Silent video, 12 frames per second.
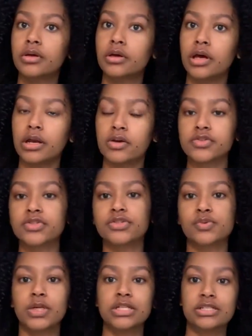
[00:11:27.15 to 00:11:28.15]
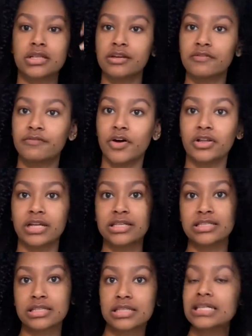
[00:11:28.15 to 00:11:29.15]
and I also just want it to like fall
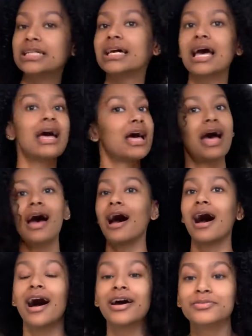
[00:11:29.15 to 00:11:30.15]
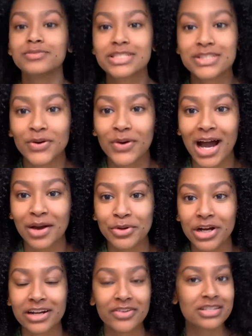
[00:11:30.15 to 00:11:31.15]
nicely. I'm so happy
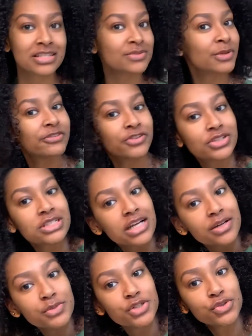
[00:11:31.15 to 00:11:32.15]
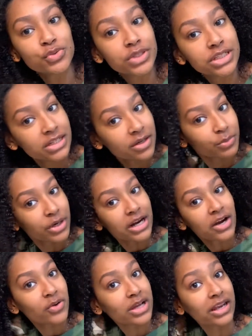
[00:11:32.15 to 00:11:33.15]
right now. This is my first time doing a braid
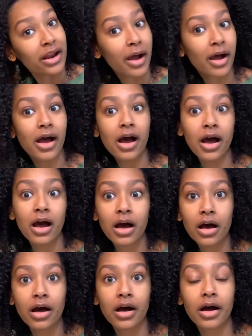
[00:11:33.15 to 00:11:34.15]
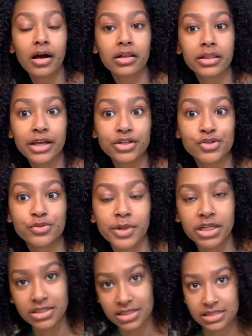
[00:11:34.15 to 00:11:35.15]
out in like 2
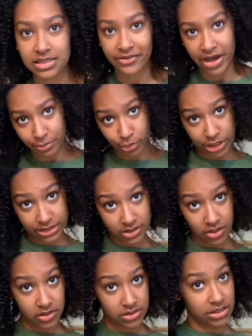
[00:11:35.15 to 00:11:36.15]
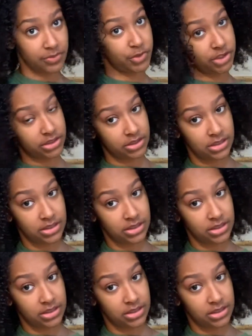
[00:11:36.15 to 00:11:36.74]
months, because I've had braids all summer,